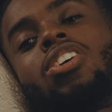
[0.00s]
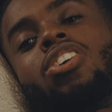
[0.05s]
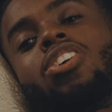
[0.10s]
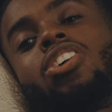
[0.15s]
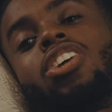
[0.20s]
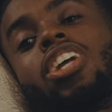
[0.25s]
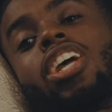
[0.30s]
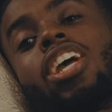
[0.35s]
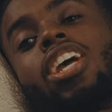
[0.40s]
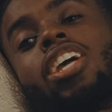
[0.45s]

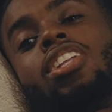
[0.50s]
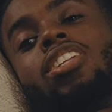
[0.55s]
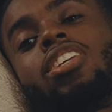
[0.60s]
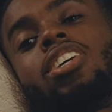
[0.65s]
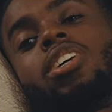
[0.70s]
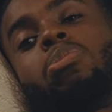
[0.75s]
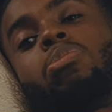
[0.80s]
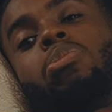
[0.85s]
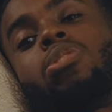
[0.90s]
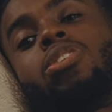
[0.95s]
create
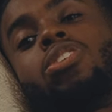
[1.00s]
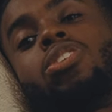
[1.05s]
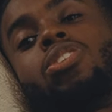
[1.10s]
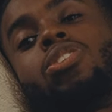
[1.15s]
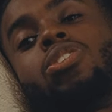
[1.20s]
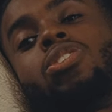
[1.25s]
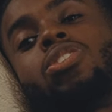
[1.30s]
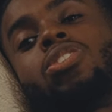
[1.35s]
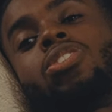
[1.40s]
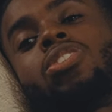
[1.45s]
and
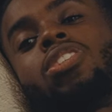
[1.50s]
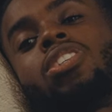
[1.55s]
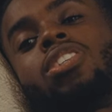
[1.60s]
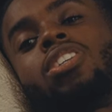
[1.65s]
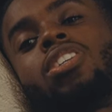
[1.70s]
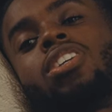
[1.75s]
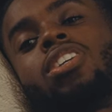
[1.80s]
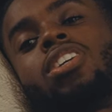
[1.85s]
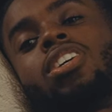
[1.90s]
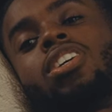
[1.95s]
produce
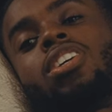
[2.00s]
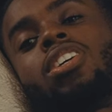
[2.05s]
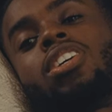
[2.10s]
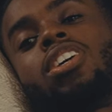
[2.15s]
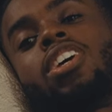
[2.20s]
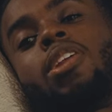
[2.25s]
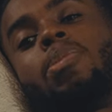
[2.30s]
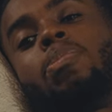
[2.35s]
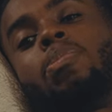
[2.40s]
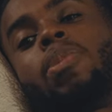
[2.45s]
and